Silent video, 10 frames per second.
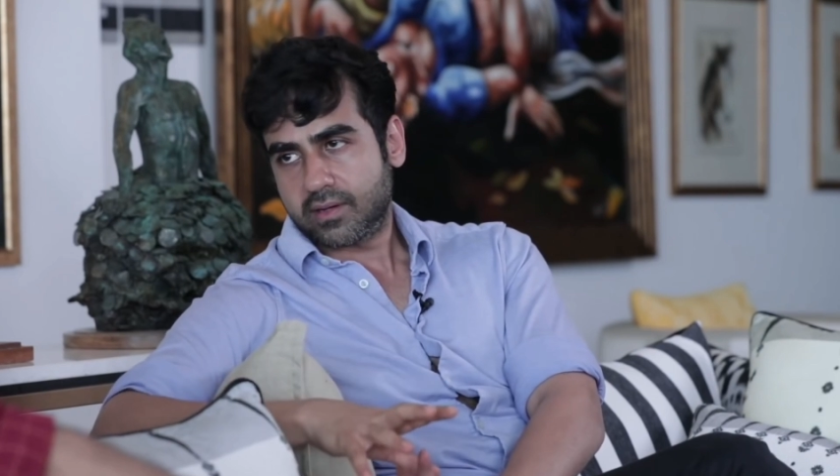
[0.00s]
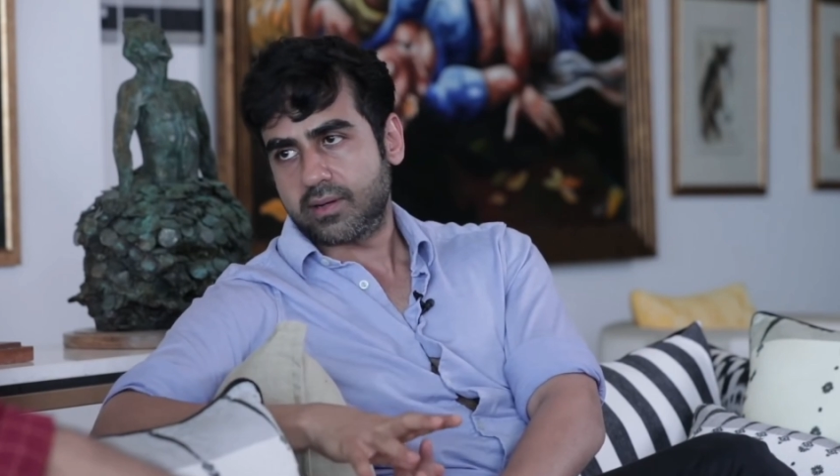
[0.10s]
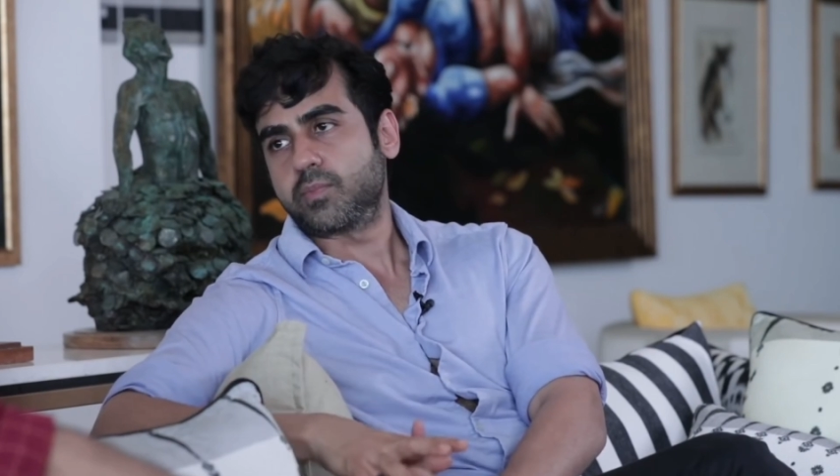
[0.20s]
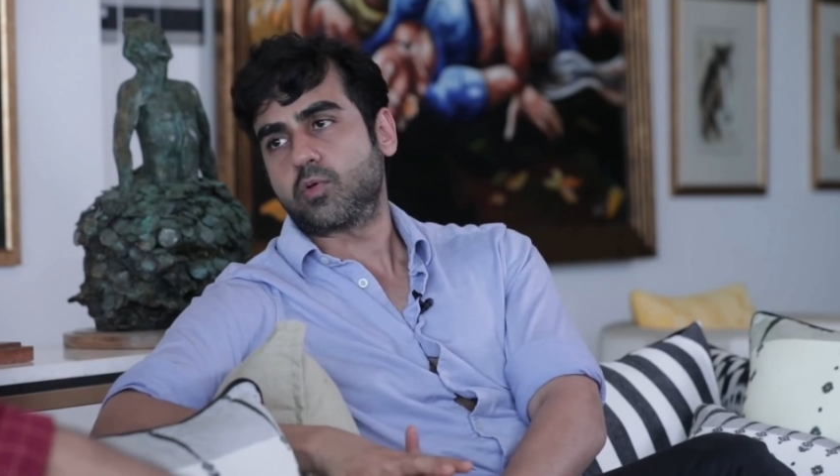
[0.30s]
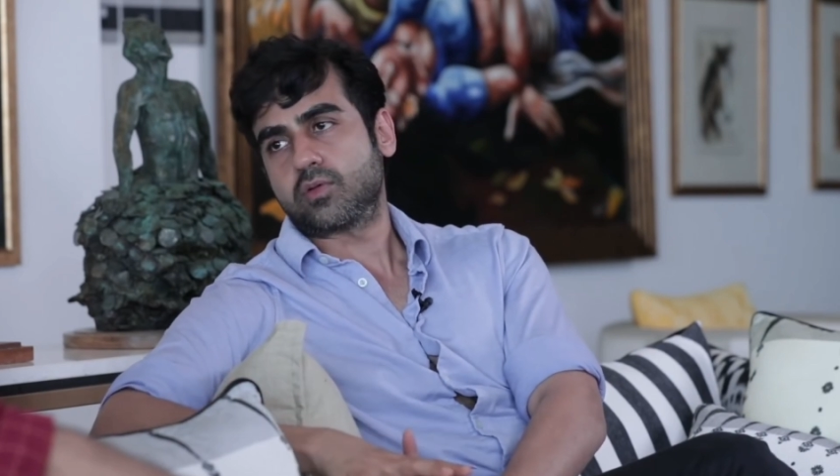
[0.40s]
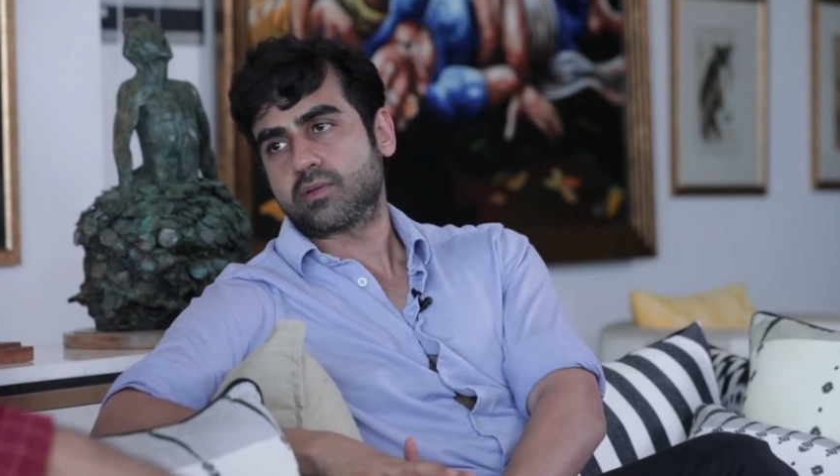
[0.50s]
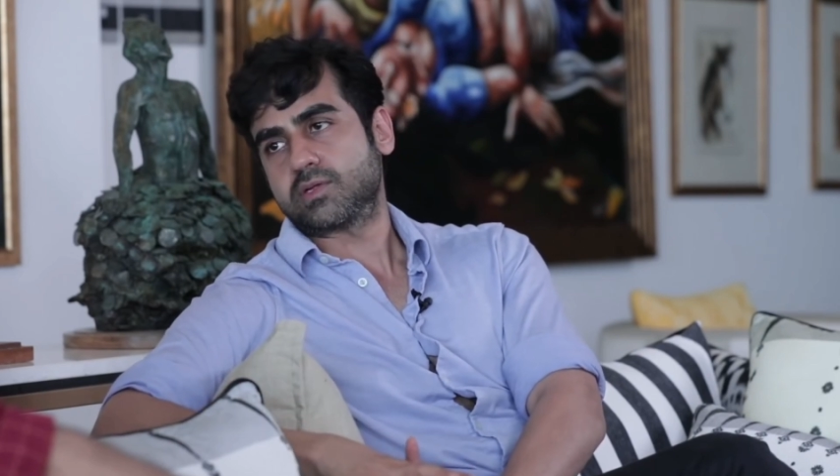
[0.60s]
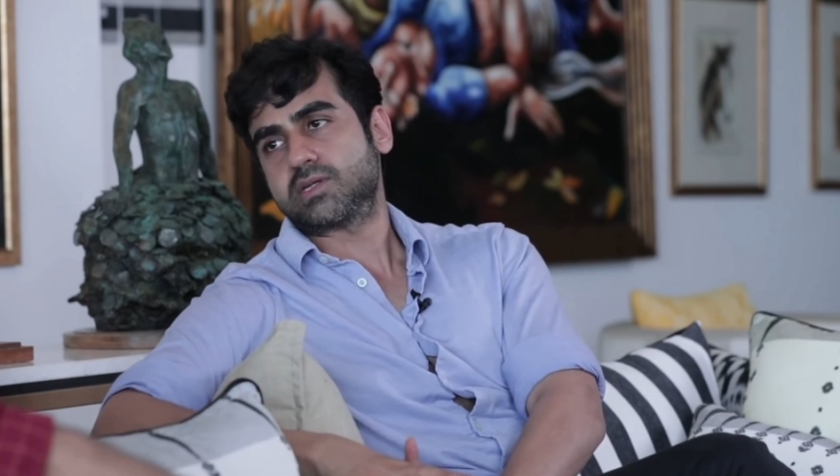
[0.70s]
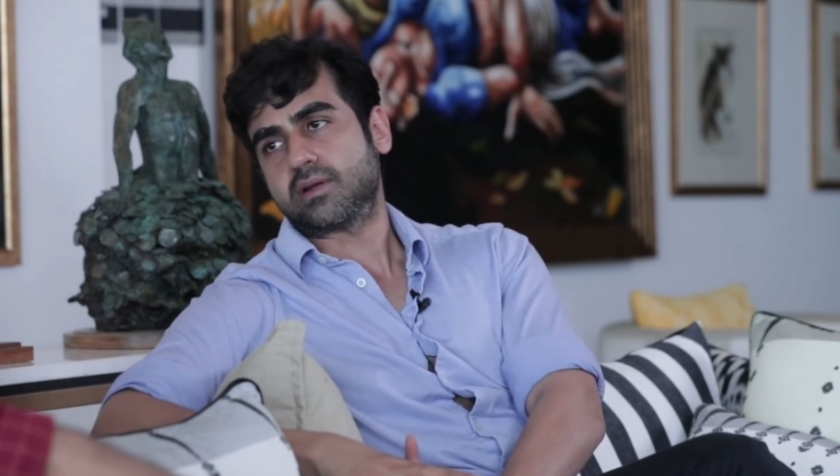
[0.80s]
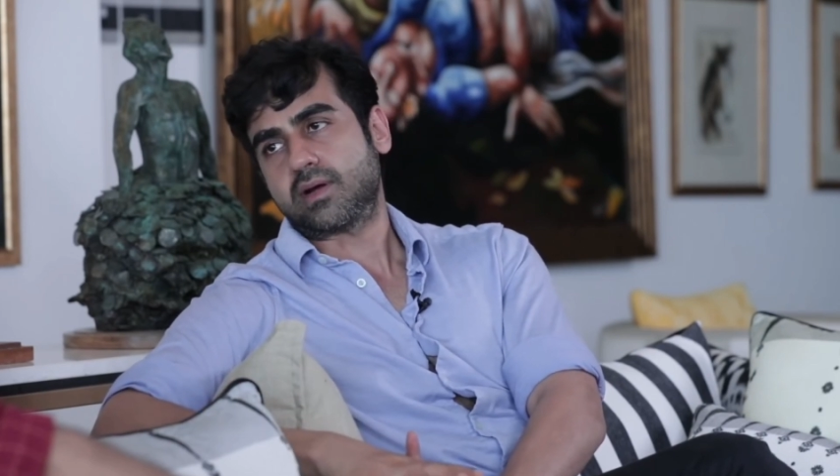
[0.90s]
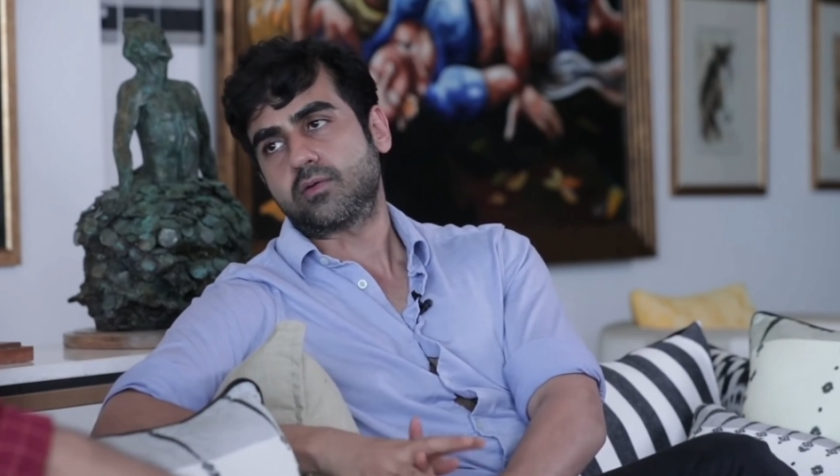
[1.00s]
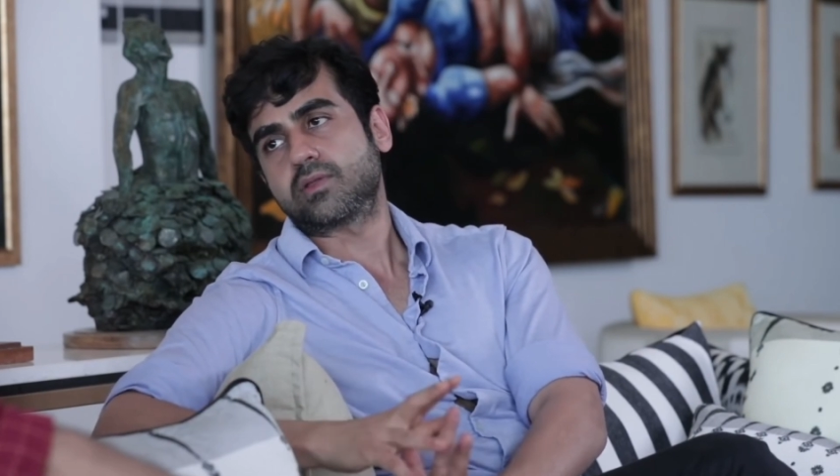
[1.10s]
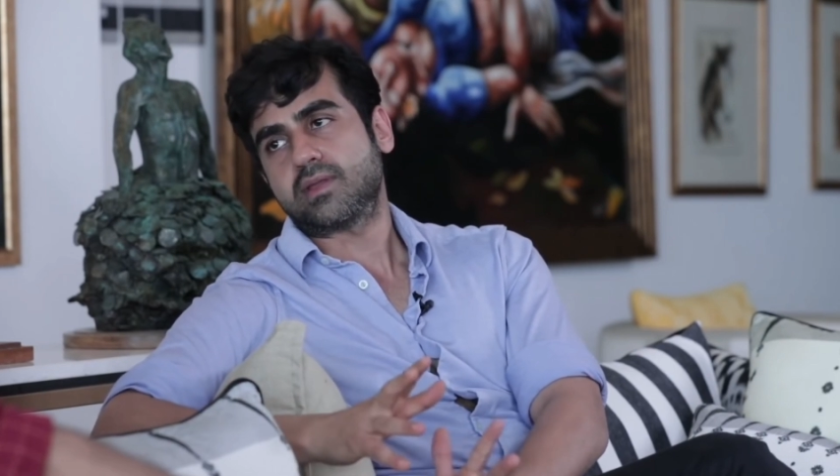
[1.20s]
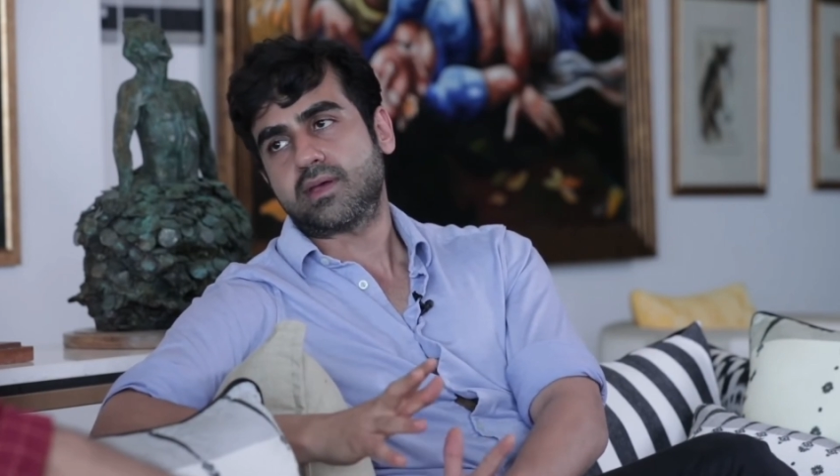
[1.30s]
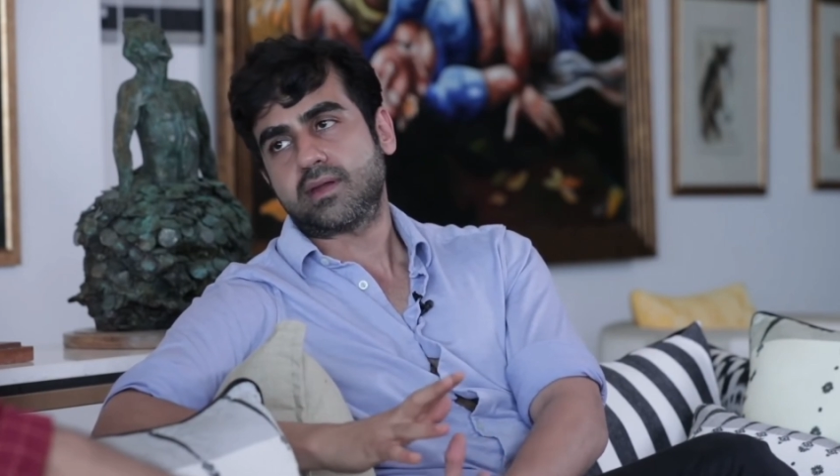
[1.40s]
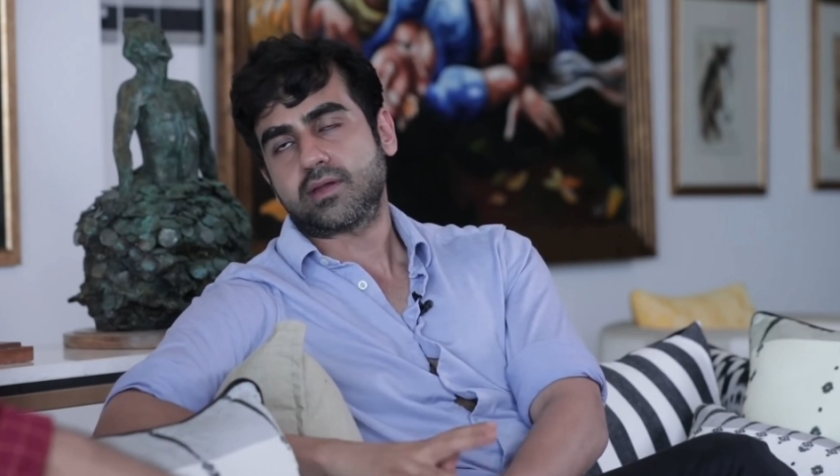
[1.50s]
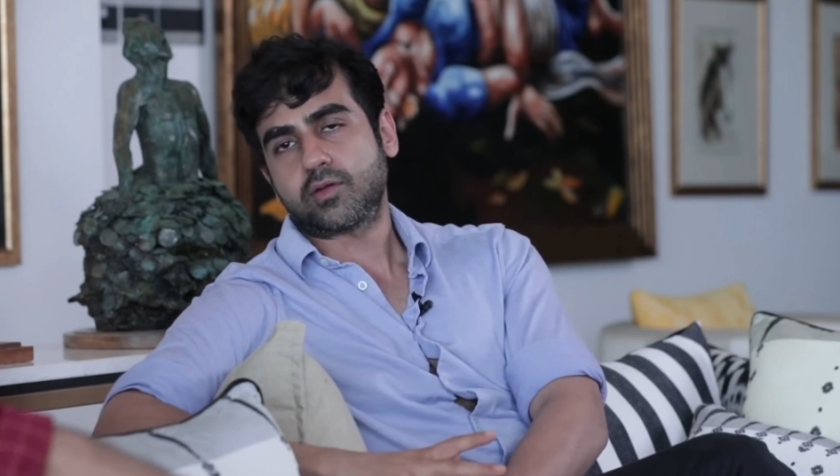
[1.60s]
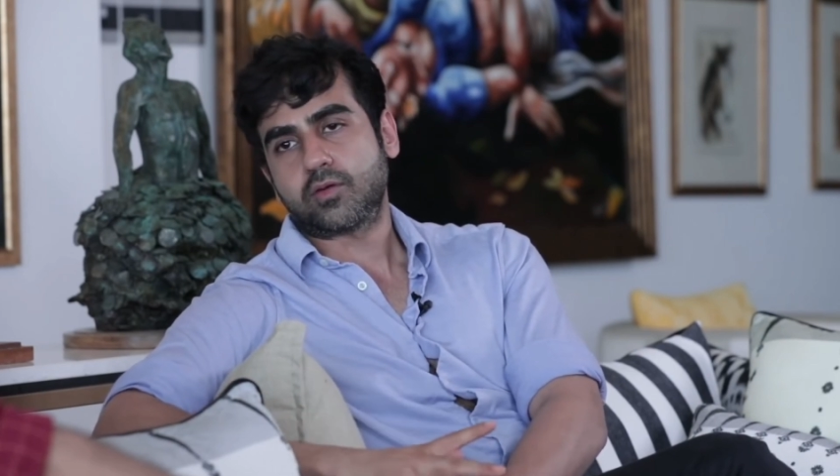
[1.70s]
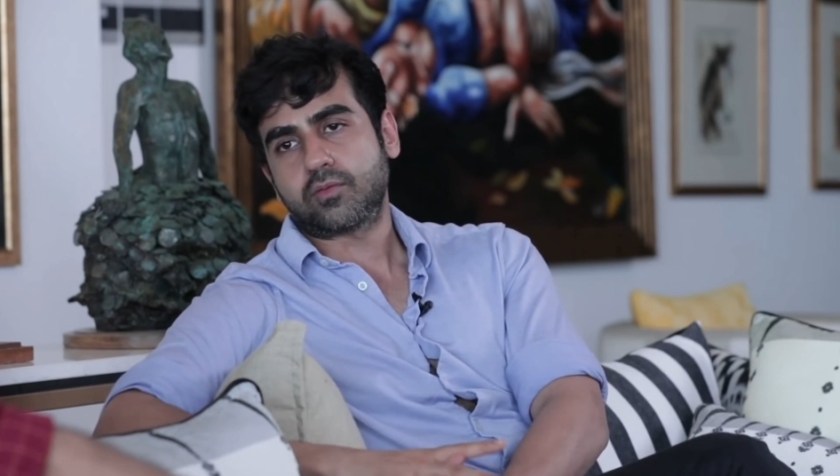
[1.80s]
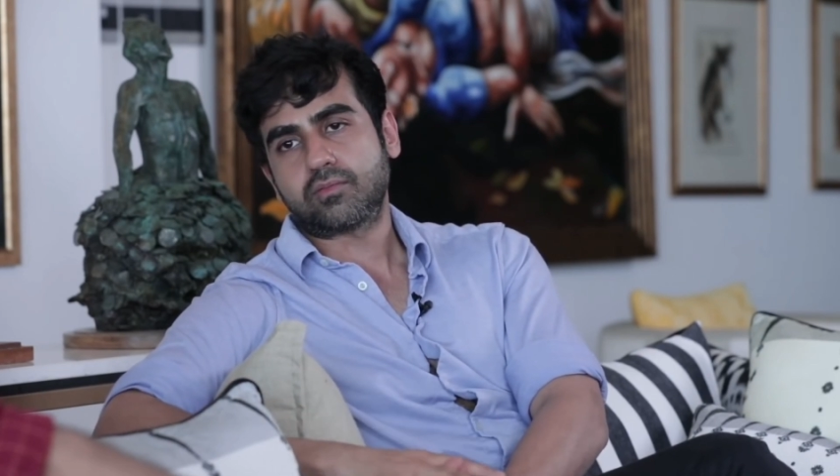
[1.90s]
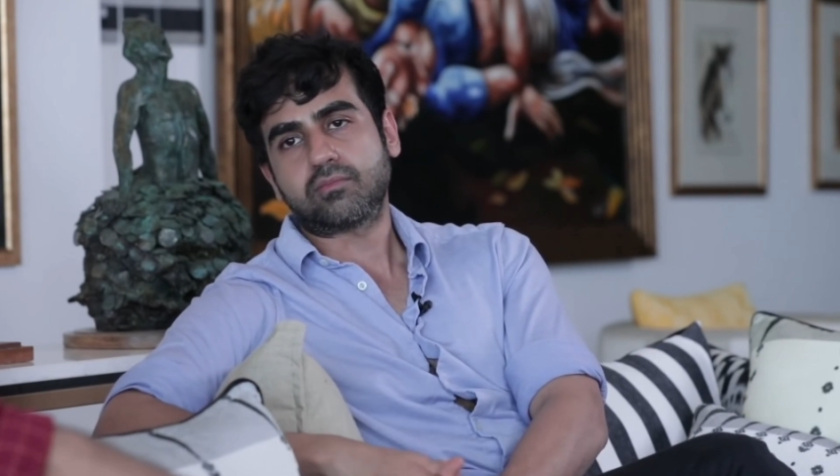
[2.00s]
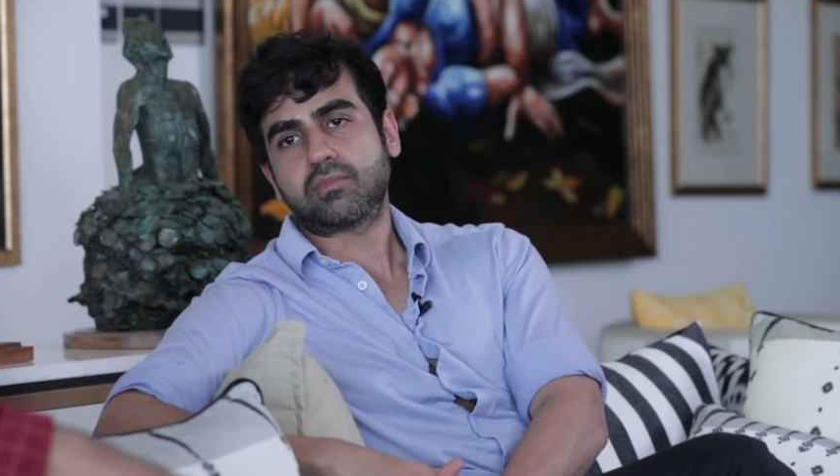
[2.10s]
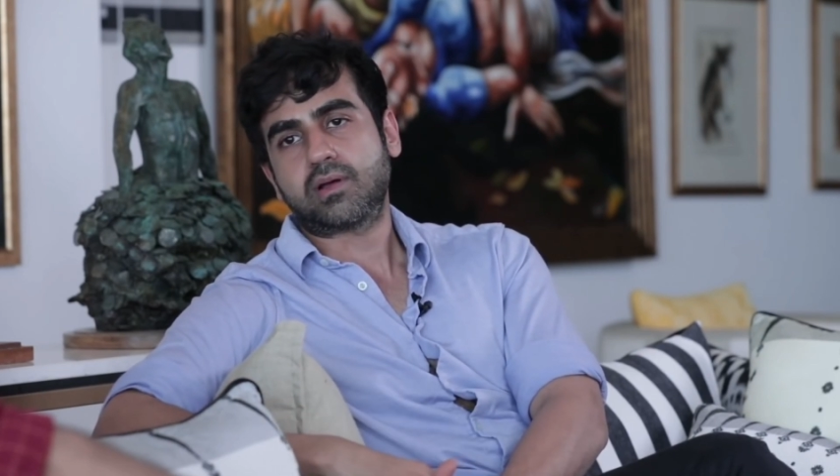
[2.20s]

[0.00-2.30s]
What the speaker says: cryptos which are out there, and you know,